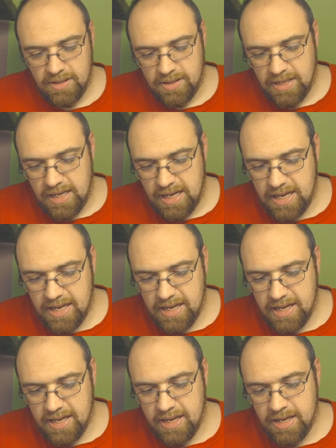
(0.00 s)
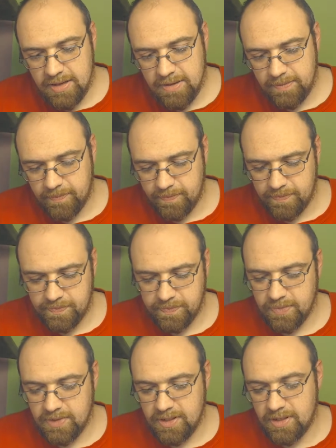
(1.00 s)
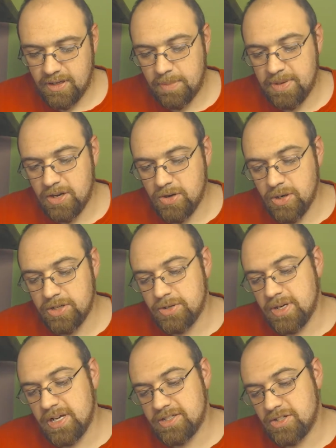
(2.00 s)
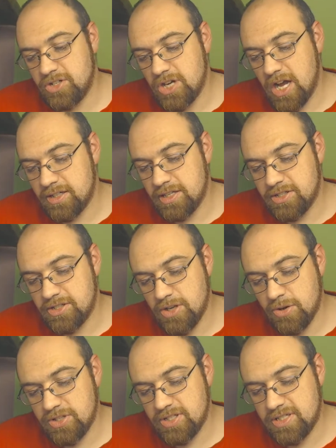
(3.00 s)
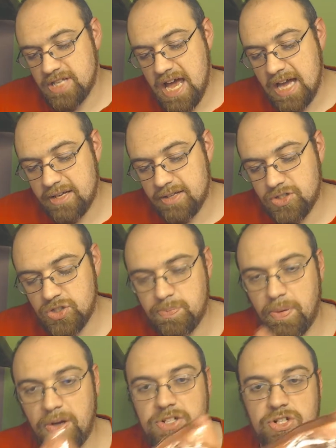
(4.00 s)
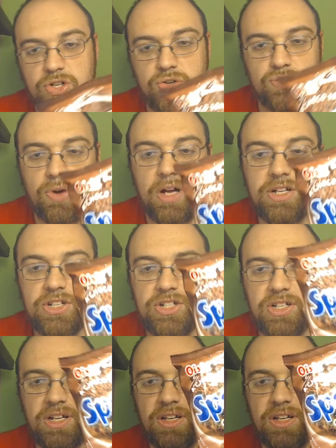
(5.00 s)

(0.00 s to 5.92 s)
I mean, according to it, it's a chocolate-soaked snack sponge crunch.